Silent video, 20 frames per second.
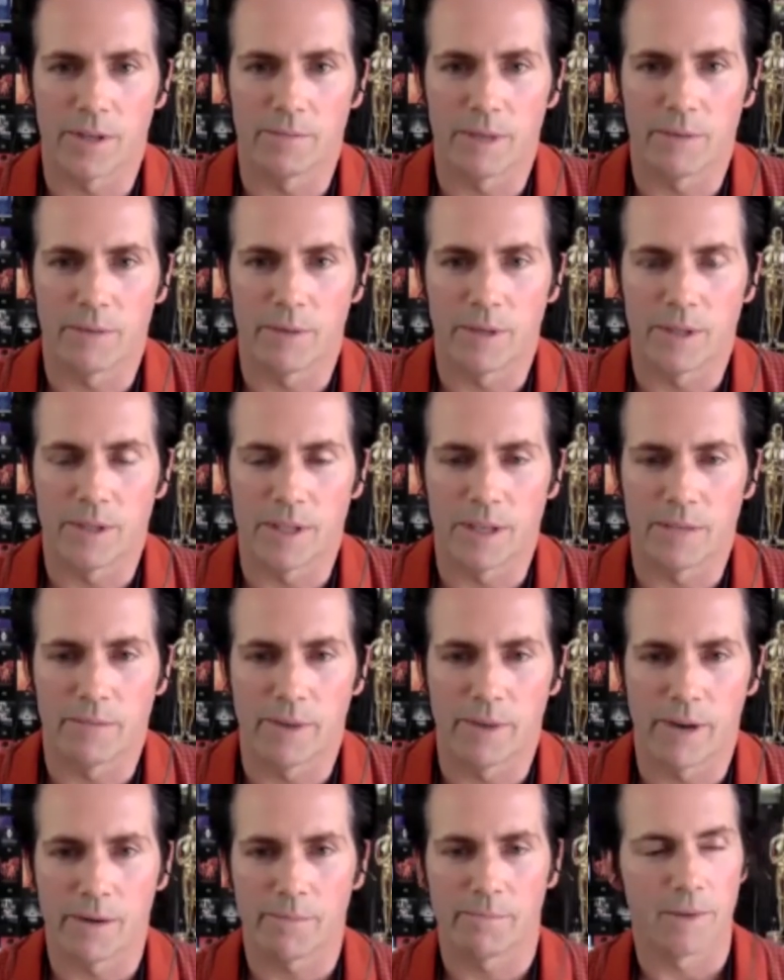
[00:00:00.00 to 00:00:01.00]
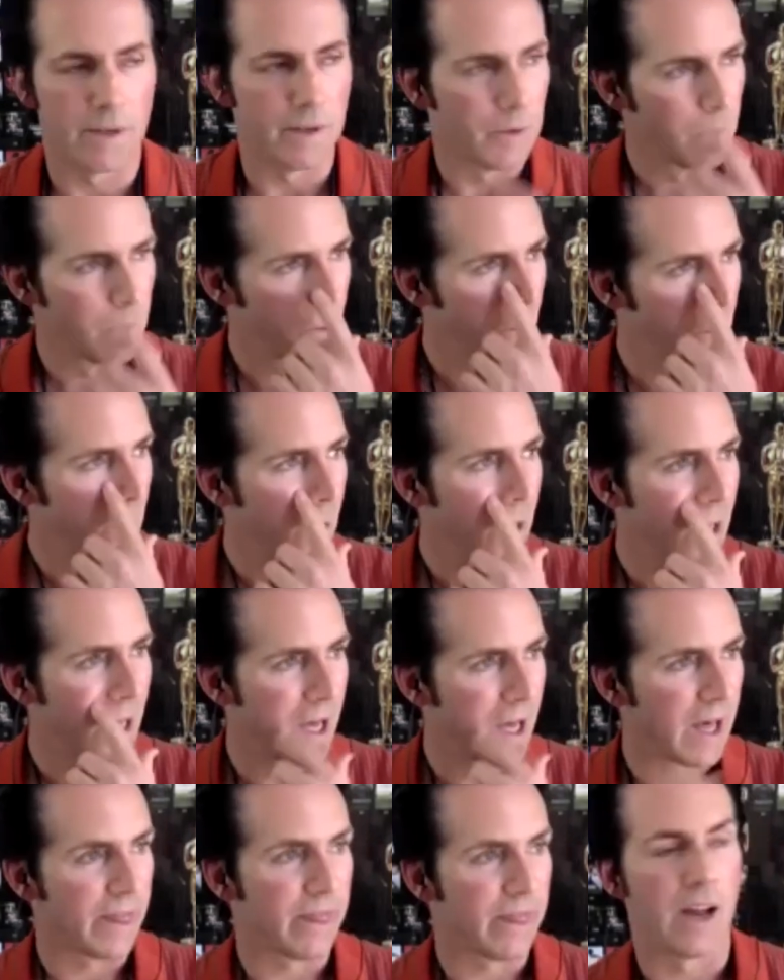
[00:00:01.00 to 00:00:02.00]
Maybe we team up. And
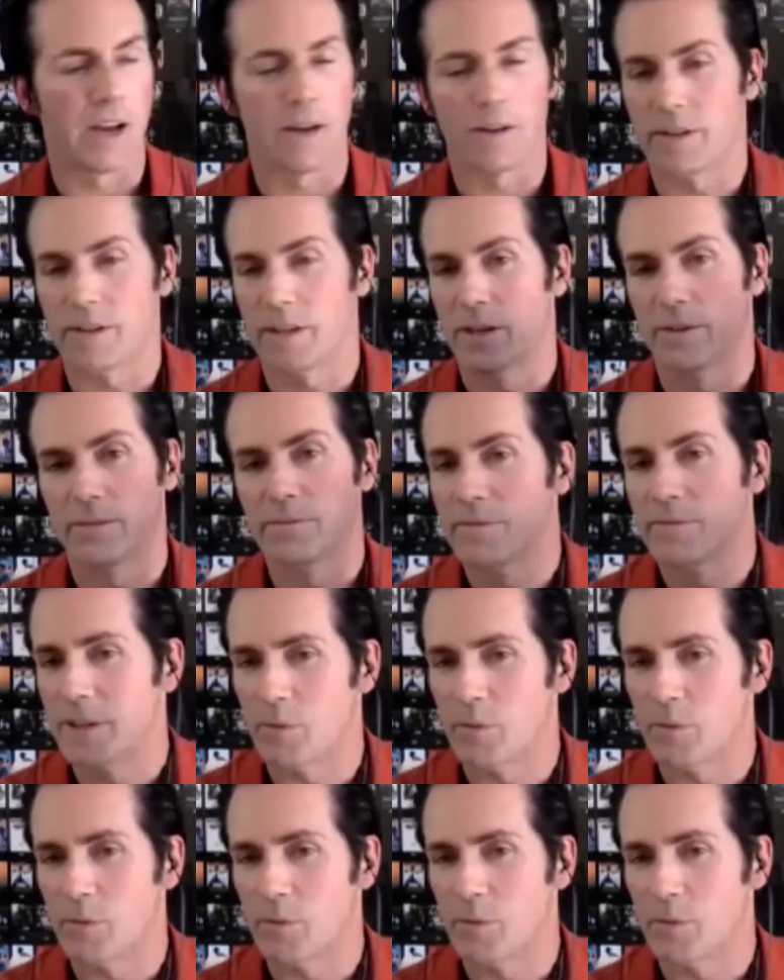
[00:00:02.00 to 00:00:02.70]
I thought, you know,